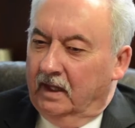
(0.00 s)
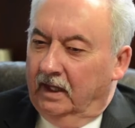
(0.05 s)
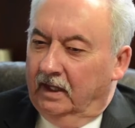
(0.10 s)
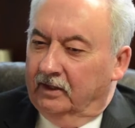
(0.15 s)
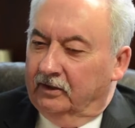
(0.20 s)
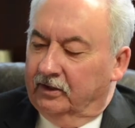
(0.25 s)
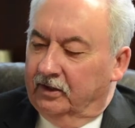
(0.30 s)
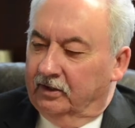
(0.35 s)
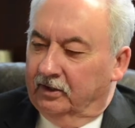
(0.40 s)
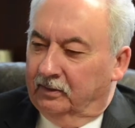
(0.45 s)

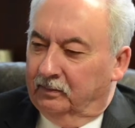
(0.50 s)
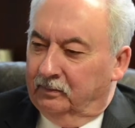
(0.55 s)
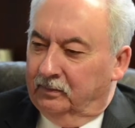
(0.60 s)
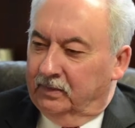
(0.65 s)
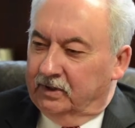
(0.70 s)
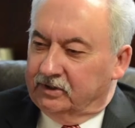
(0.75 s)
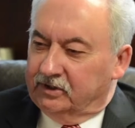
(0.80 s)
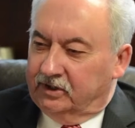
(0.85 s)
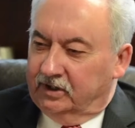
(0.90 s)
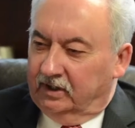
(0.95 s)
ended up
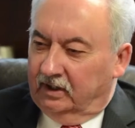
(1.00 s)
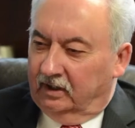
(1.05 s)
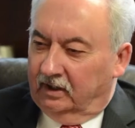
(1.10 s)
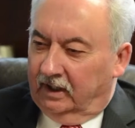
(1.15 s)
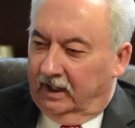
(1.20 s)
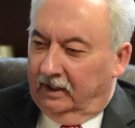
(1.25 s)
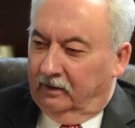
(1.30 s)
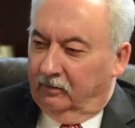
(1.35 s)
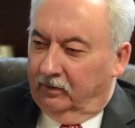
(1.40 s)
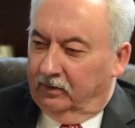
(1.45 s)
missing a
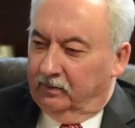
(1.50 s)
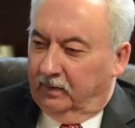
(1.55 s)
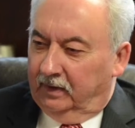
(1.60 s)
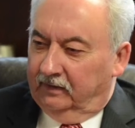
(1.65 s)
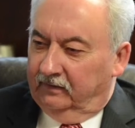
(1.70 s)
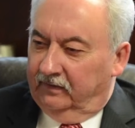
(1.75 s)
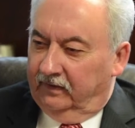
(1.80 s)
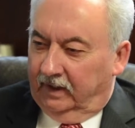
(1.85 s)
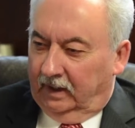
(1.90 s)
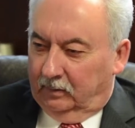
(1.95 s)
lot with my
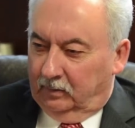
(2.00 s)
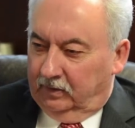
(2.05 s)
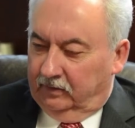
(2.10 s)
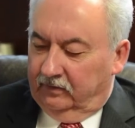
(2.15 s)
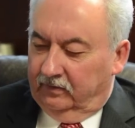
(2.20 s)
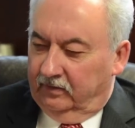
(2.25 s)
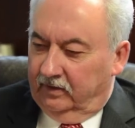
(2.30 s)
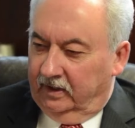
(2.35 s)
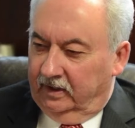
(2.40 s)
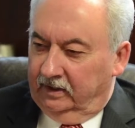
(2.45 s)
family
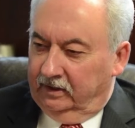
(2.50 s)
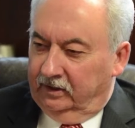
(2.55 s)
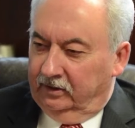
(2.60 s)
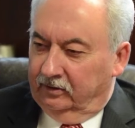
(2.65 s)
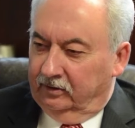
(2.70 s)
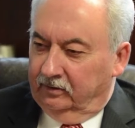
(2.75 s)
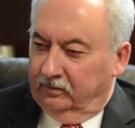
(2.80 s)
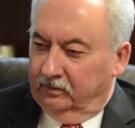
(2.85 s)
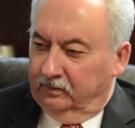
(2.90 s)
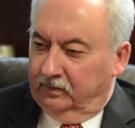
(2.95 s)
for that
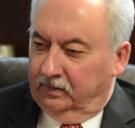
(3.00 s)
year,